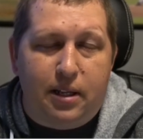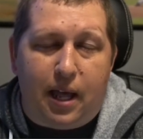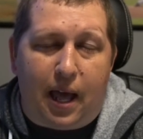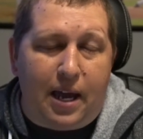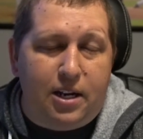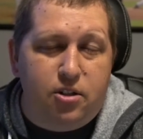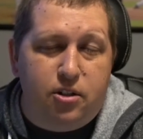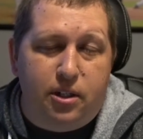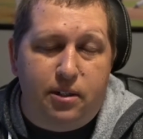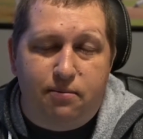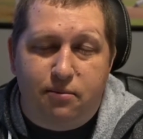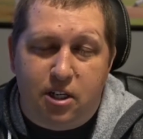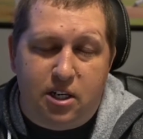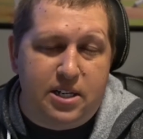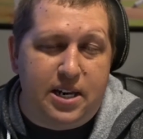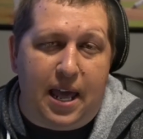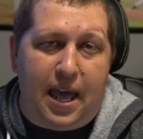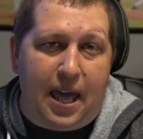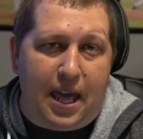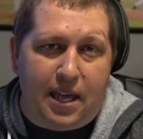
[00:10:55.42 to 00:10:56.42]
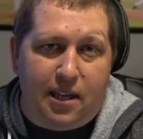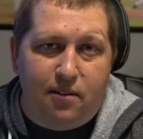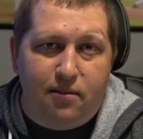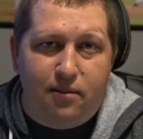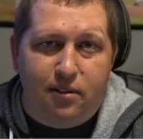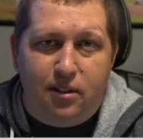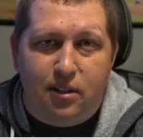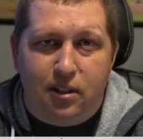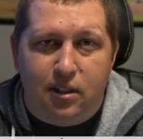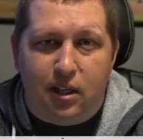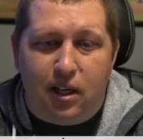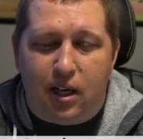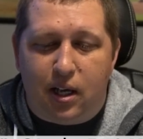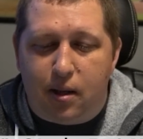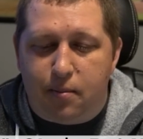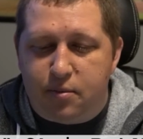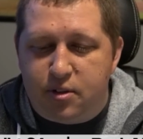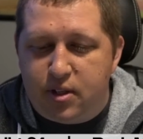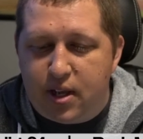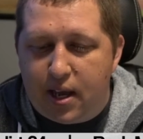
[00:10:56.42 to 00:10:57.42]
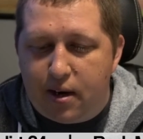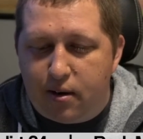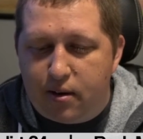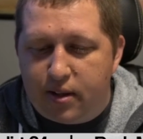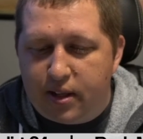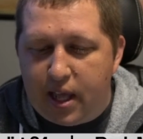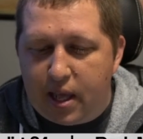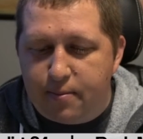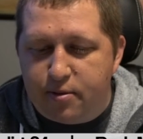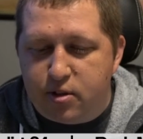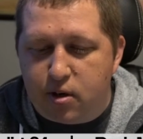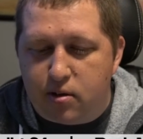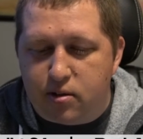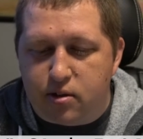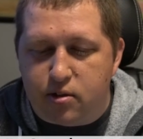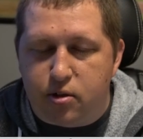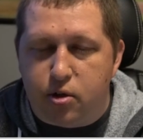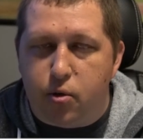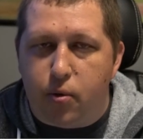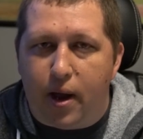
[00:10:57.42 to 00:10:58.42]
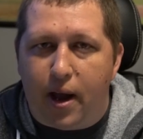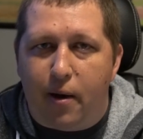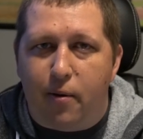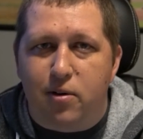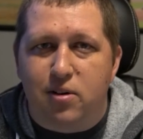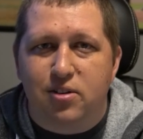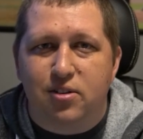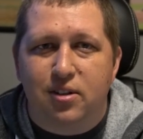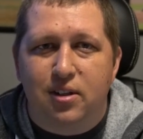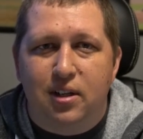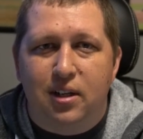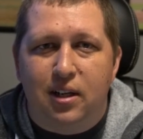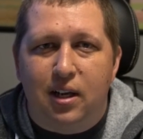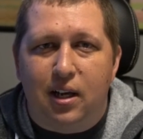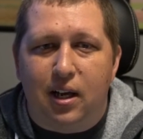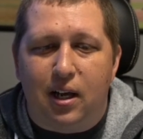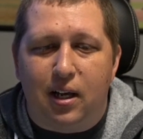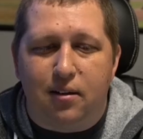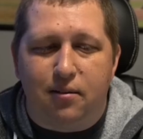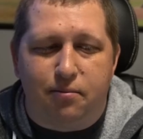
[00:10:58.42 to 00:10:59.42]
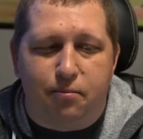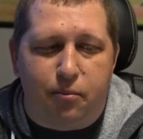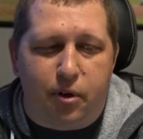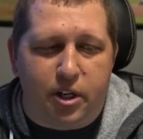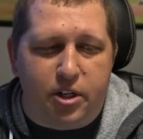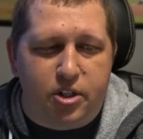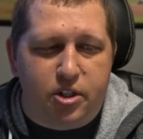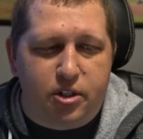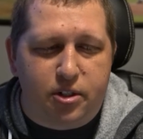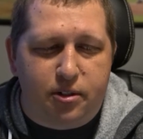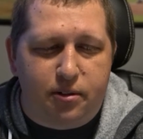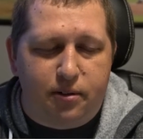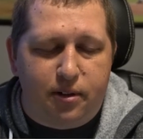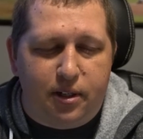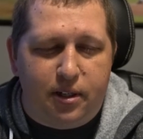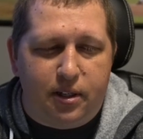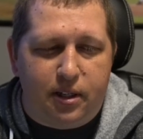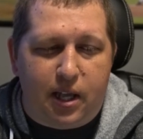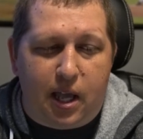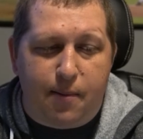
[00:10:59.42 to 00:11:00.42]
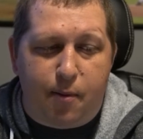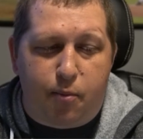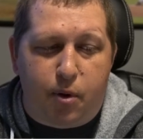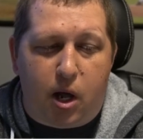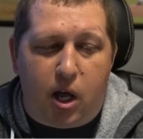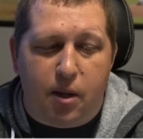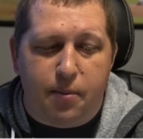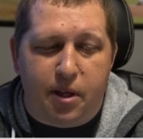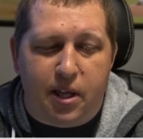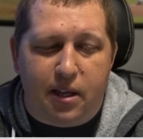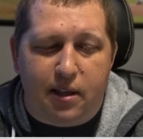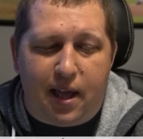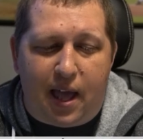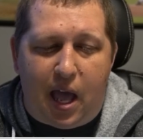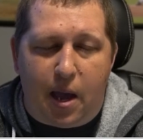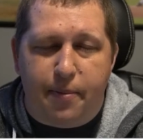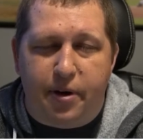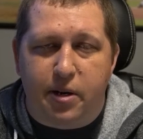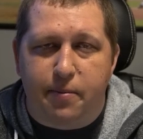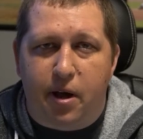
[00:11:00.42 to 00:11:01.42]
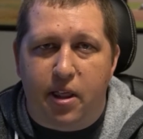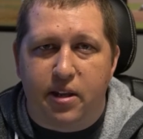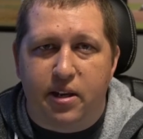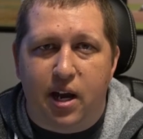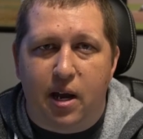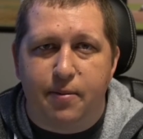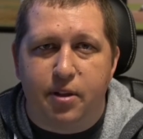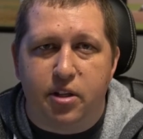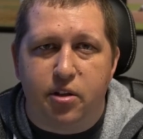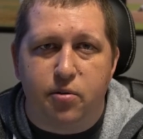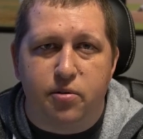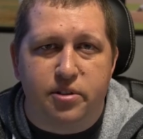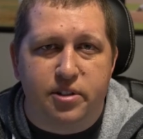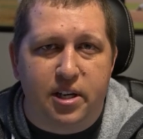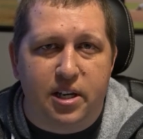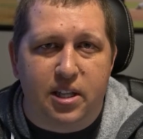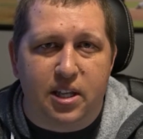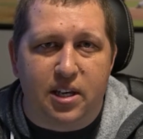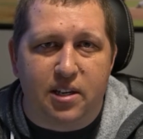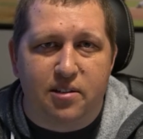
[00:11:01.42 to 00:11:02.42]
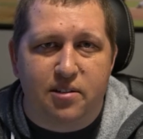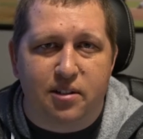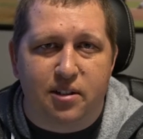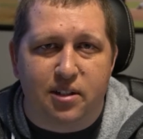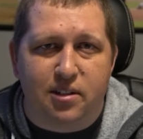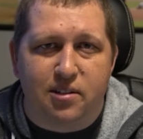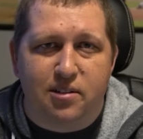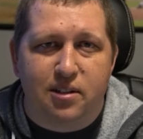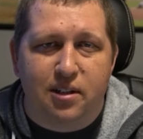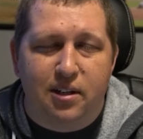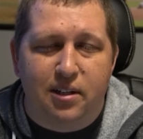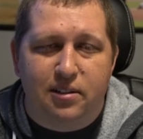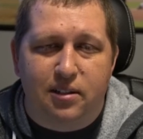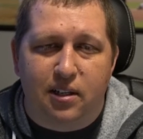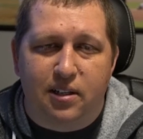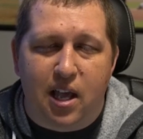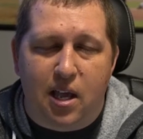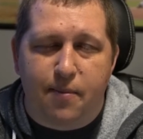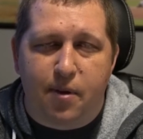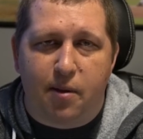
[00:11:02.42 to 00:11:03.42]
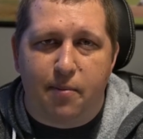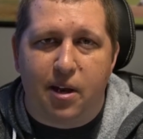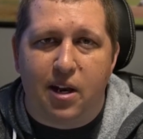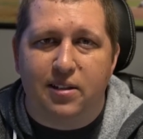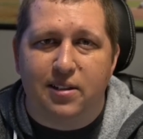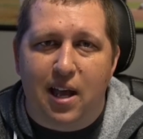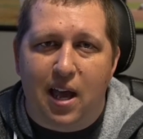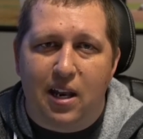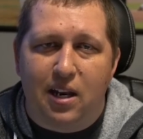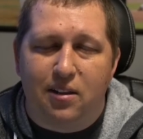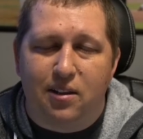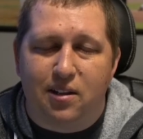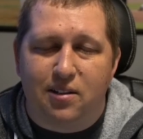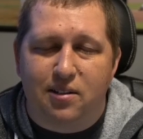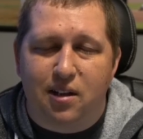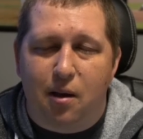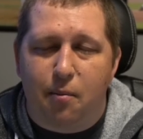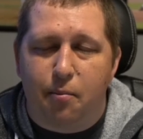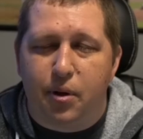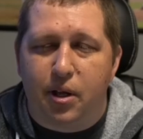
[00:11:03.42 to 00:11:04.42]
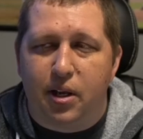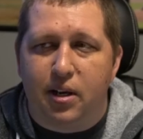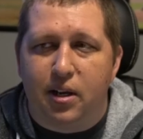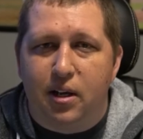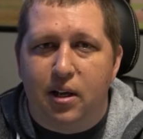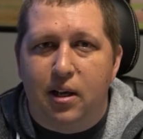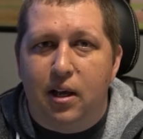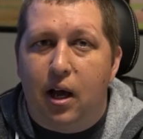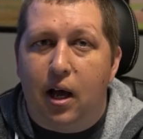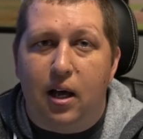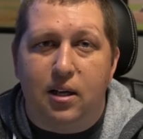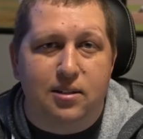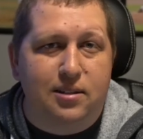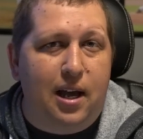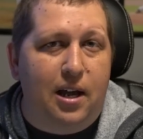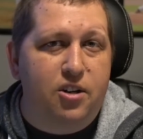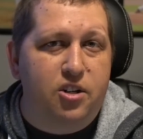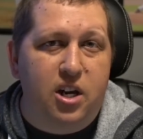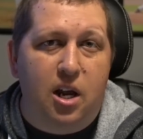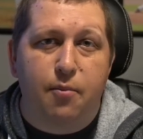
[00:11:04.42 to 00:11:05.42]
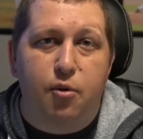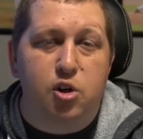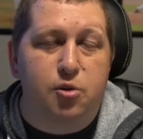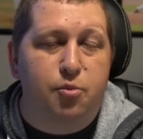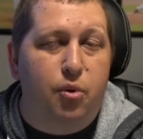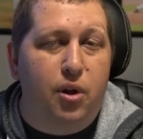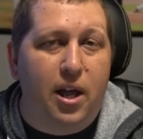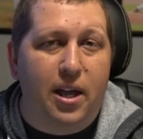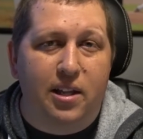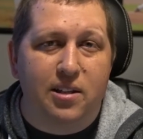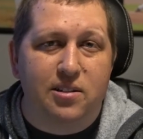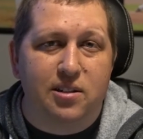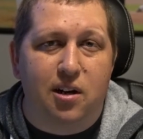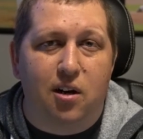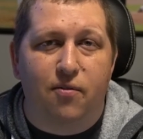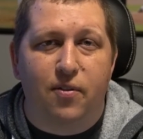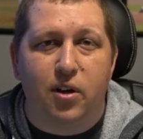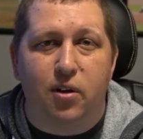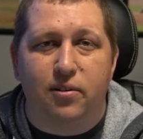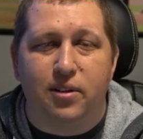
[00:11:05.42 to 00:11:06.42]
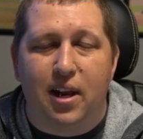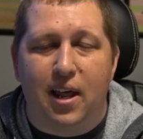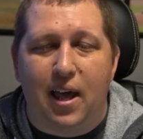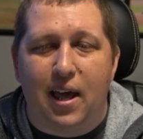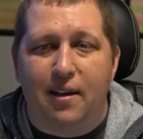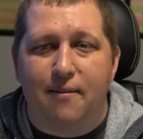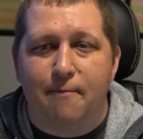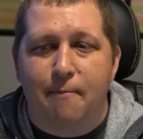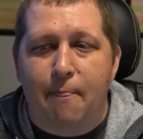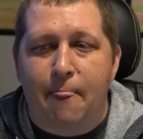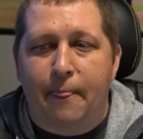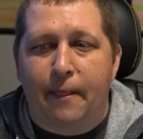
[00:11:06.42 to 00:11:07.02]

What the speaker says: Actually today, Saturday, the game starts in 2 hours, which the game will probably be happening by the time that you see this, because it's going to take me a minute to edit this But Scott Schebler's playing in center field today.